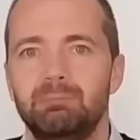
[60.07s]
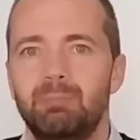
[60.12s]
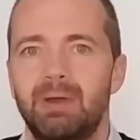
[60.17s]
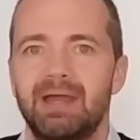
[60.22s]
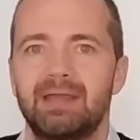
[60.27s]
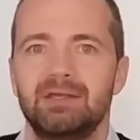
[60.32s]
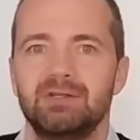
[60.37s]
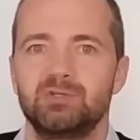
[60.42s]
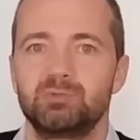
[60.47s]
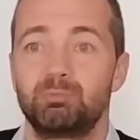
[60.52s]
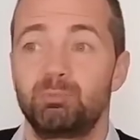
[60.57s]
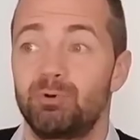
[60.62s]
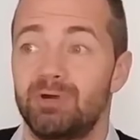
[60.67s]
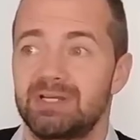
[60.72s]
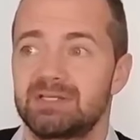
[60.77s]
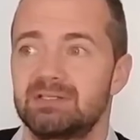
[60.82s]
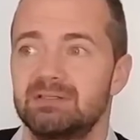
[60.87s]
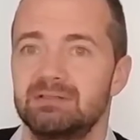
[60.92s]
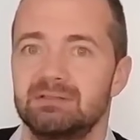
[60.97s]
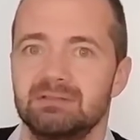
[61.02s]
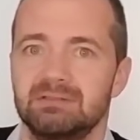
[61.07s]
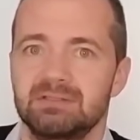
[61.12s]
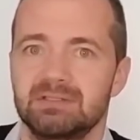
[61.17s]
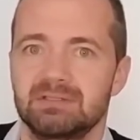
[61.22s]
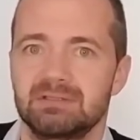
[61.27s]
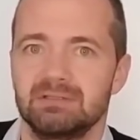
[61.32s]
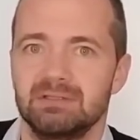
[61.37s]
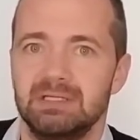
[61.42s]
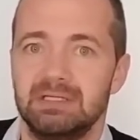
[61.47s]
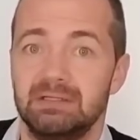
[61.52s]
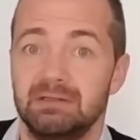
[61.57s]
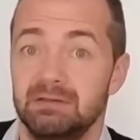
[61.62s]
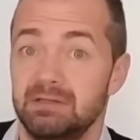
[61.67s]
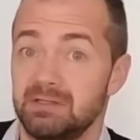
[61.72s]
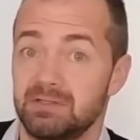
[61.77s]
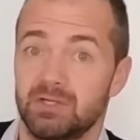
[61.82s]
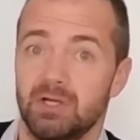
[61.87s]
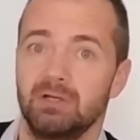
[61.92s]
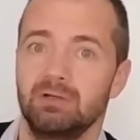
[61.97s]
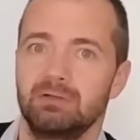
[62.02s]
package presents in
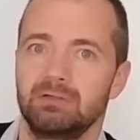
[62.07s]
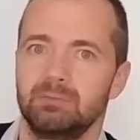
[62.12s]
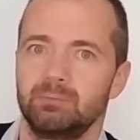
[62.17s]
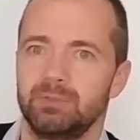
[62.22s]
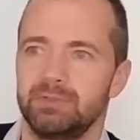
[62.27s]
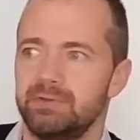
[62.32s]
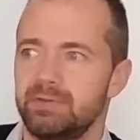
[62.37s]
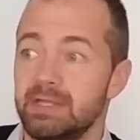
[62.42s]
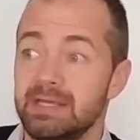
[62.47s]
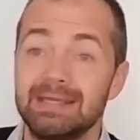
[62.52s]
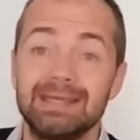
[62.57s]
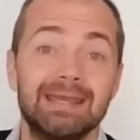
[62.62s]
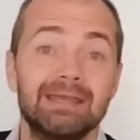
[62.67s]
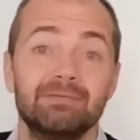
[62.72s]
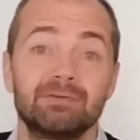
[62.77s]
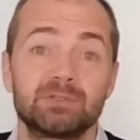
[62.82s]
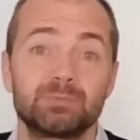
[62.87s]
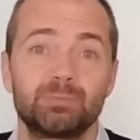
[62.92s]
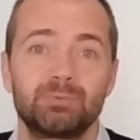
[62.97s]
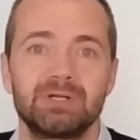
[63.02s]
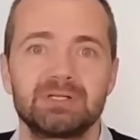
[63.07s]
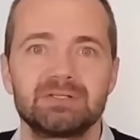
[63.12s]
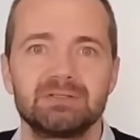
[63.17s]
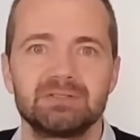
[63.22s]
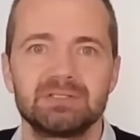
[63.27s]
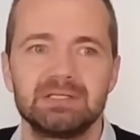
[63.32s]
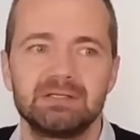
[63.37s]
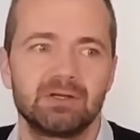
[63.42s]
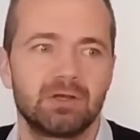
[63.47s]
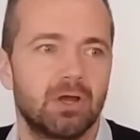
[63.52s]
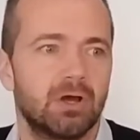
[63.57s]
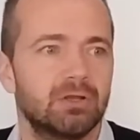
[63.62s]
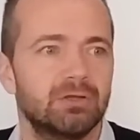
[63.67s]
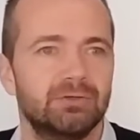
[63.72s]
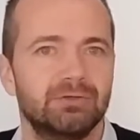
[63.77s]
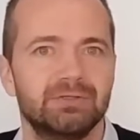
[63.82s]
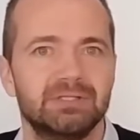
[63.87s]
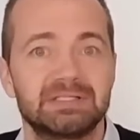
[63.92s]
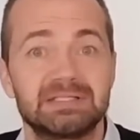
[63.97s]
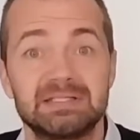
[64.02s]
this color, but they gave us presents in a
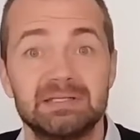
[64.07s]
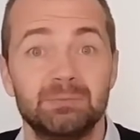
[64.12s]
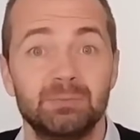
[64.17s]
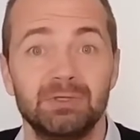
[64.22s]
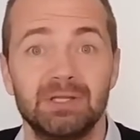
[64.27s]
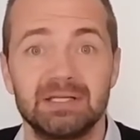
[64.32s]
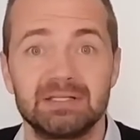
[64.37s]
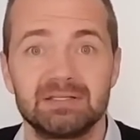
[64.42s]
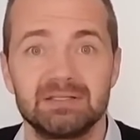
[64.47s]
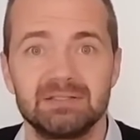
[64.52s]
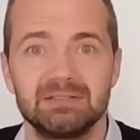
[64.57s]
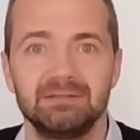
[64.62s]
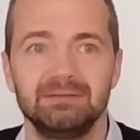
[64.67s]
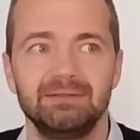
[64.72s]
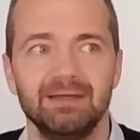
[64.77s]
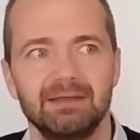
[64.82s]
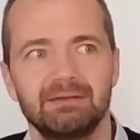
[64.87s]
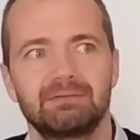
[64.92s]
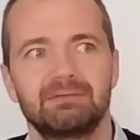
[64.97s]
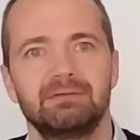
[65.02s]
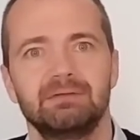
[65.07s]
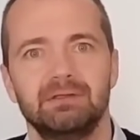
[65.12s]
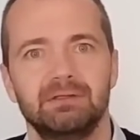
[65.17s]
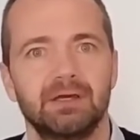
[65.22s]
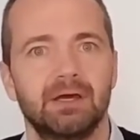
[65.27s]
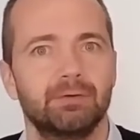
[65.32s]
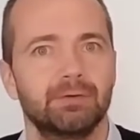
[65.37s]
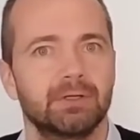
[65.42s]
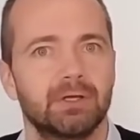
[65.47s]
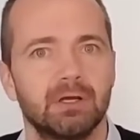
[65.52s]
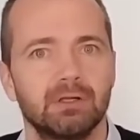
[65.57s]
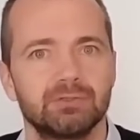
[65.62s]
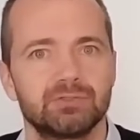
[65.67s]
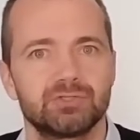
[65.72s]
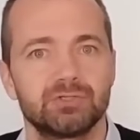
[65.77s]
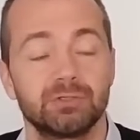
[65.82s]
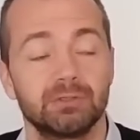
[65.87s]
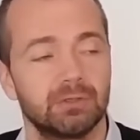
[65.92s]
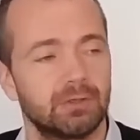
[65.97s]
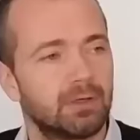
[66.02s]
color that symbolizes death in our
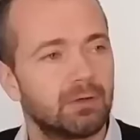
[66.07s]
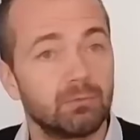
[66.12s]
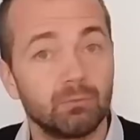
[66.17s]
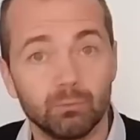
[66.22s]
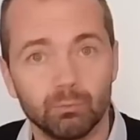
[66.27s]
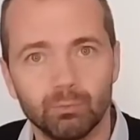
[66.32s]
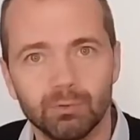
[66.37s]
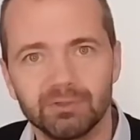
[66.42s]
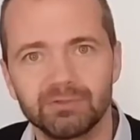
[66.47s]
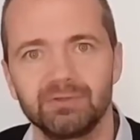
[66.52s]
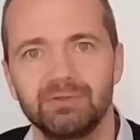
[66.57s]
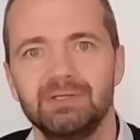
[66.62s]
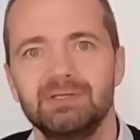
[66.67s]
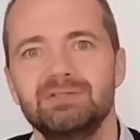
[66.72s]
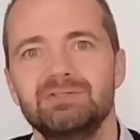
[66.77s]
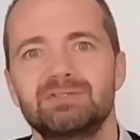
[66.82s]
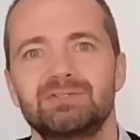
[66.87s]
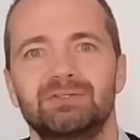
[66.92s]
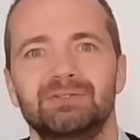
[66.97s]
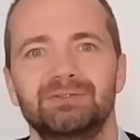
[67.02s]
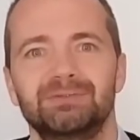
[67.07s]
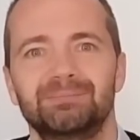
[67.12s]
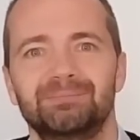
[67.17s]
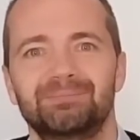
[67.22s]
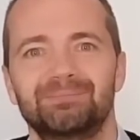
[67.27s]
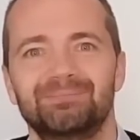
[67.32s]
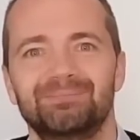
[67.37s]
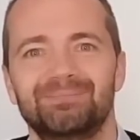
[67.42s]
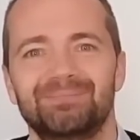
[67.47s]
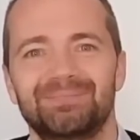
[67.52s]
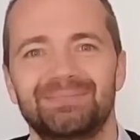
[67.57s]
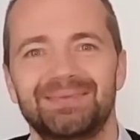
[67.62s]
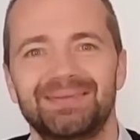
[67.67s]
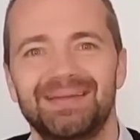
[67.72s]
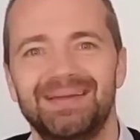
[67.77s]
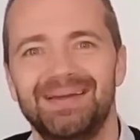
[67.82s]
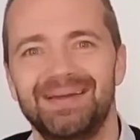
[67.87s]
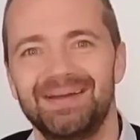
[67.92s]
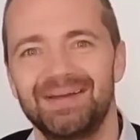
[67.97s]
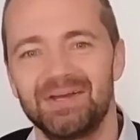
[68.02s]
culture. What an insult.
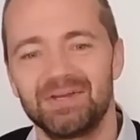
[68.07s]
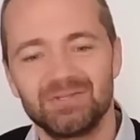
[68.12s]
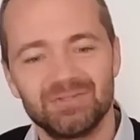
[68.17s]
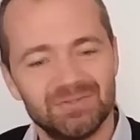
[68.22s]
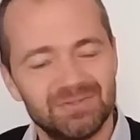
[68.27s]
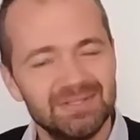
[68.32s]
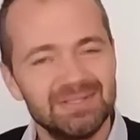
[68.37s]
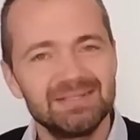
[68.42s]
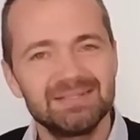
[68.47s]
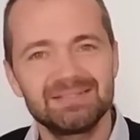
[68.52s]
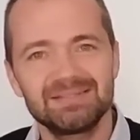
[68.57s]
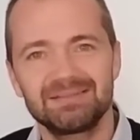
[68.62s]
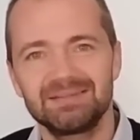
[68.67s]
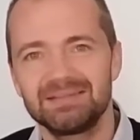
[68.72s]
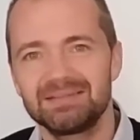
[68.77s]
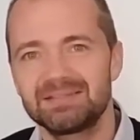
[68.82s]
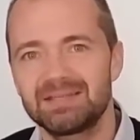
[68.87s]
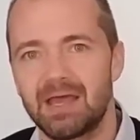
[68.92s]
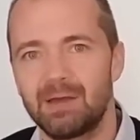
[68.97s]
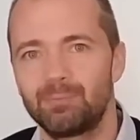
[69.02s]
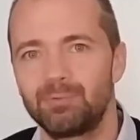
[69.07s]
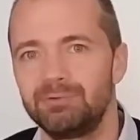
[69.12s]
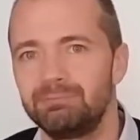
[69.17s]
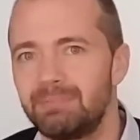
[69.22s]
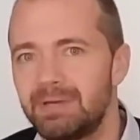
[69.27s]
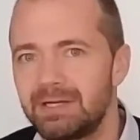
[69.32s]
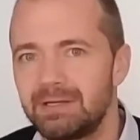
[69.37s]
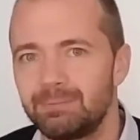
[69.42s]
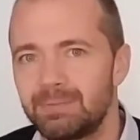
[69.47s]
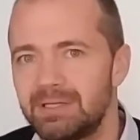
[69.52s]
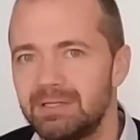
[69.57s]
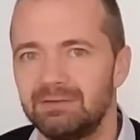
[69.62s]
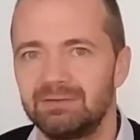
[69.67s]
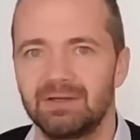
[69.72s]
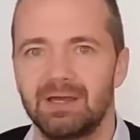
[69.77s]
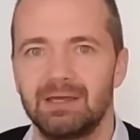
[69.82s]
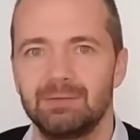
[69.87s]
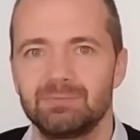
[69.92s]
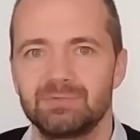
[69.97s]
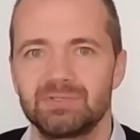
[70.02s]
These things happen many, many
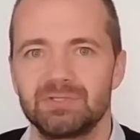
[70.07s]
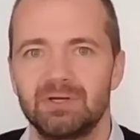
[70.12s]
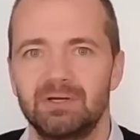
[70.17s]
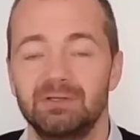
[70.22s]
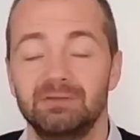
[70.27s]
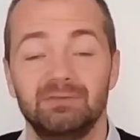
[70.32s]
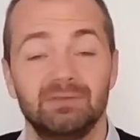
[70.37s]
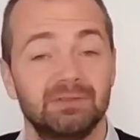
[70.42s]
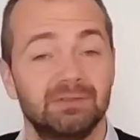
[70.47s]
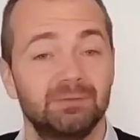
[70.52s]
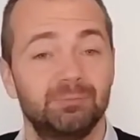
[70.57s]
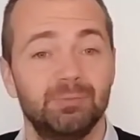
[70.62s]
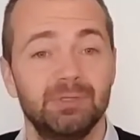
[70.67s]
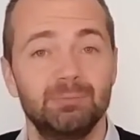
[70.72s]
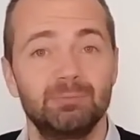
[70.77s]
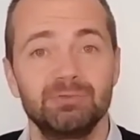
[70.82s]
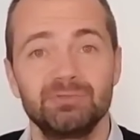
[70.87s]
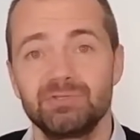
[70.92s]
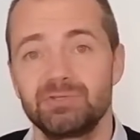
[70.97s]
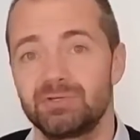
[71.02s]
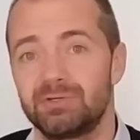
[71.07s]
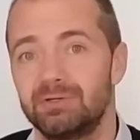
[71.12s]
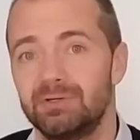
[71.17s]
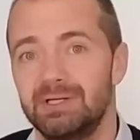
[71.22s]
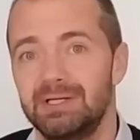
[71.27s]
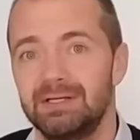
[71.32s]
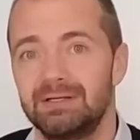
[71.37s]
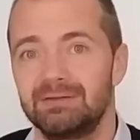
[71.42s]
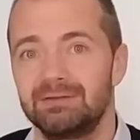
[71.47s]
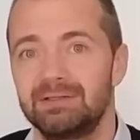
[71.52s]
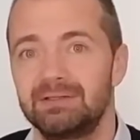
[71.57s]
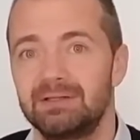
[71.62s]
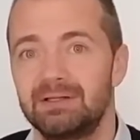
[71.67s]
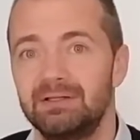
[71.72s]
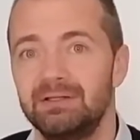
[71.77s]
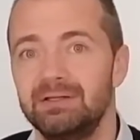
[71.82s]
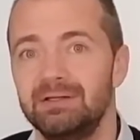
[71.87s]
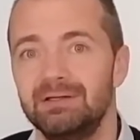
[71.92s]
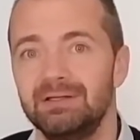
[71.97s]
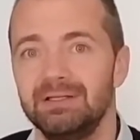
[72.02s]
times until people saw that
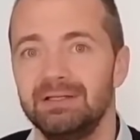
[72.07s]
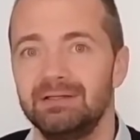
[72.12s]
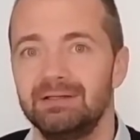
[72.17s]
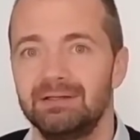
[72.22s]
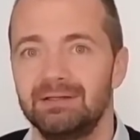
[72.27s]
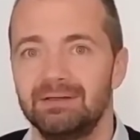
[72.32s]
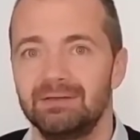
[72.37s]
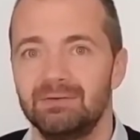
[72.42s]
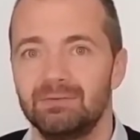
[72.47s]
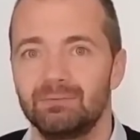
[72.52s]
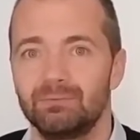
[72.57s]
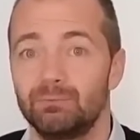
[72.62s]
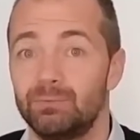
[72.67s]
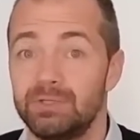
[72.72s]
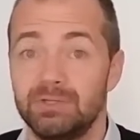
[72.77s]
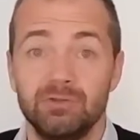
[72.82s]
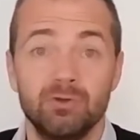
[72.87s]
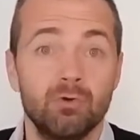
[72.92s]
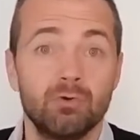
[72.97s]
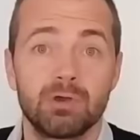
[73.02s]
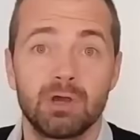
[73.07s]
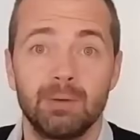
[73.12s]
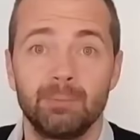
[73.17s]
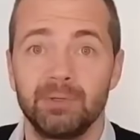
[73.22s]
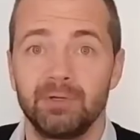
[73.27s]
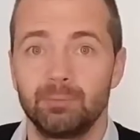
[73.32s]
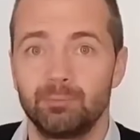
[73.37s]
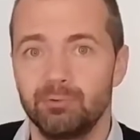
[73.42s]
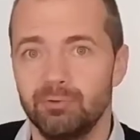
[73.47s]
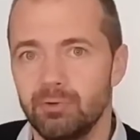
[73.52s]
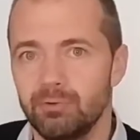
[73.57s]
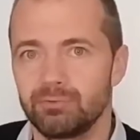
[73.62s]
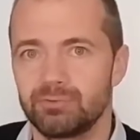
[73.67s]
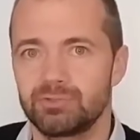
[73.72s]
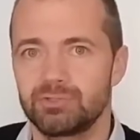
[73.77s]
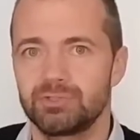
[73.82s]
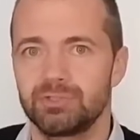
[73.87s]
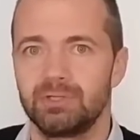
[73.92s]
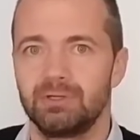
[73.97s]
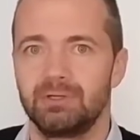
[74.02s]
clearly, with no common
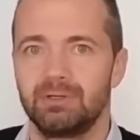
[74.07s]
approach,